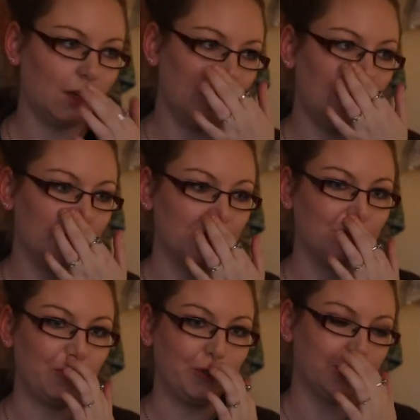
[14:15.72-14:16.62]

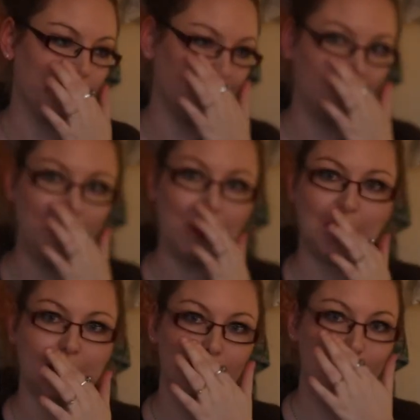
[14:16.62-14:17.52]
Ashford
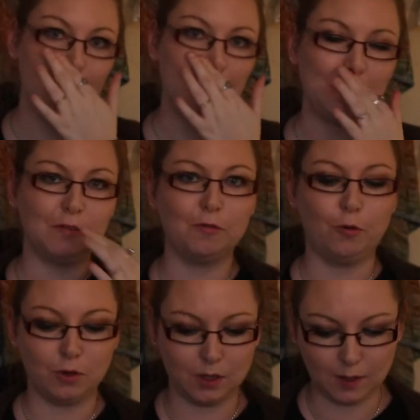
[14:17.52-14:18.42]
samplet,
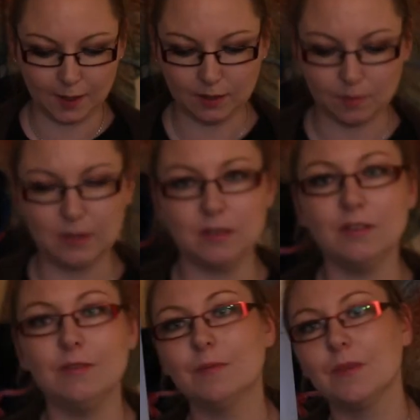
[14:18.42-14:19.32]
40 centimeter.
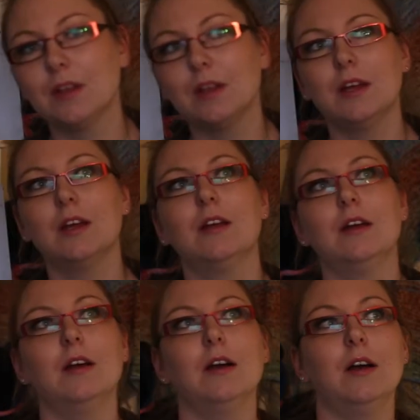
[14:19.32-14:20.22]

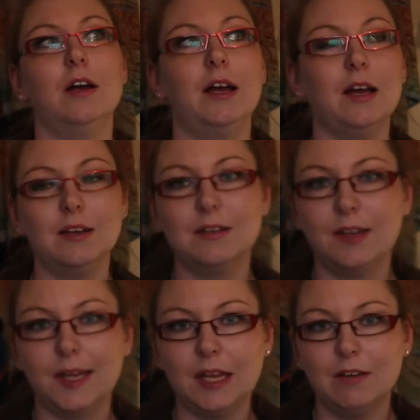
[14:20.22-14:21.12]
I had
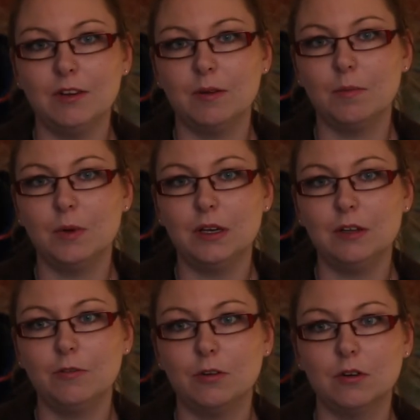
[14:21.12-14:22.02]
saved up money
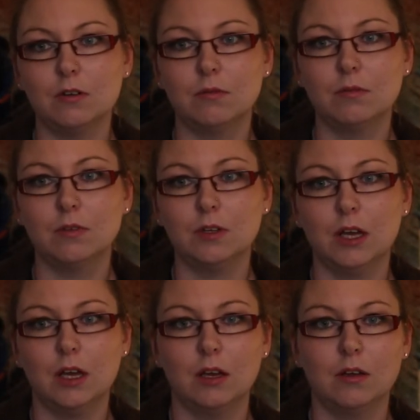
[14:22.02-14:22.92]
for
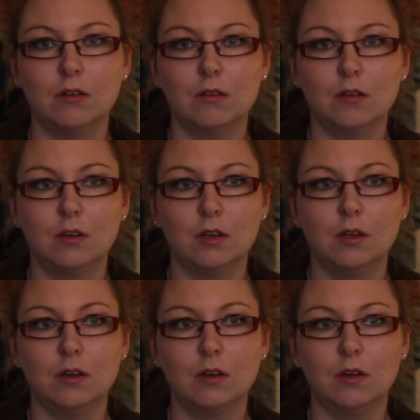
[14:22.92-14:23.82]

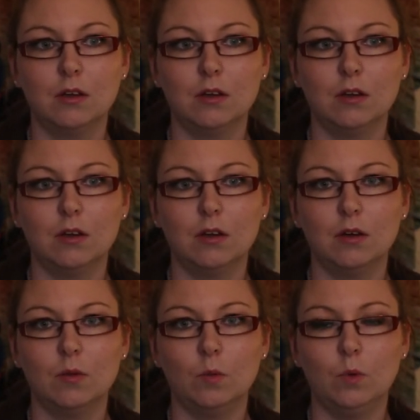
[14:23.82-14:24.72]

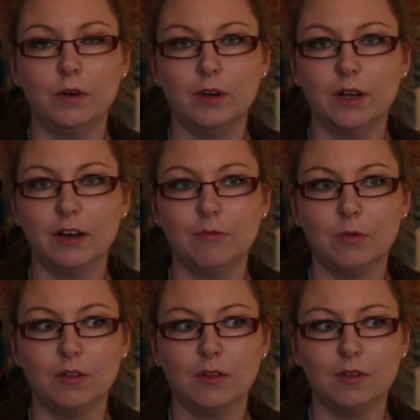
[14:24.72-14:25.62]
1.5
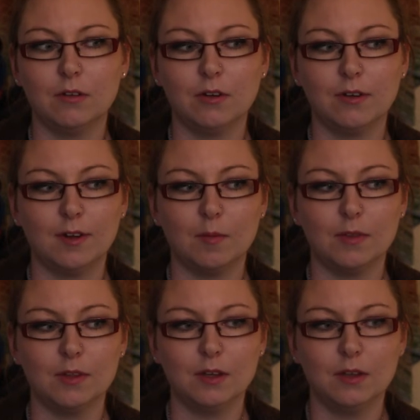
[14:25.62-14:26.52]
months or
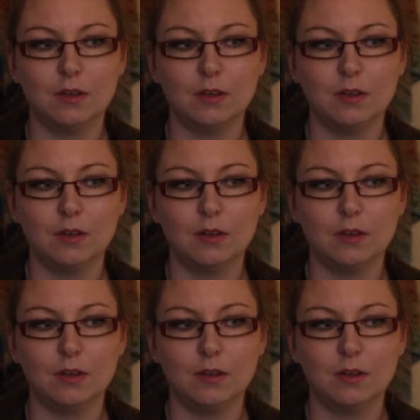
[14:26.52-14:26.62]
something.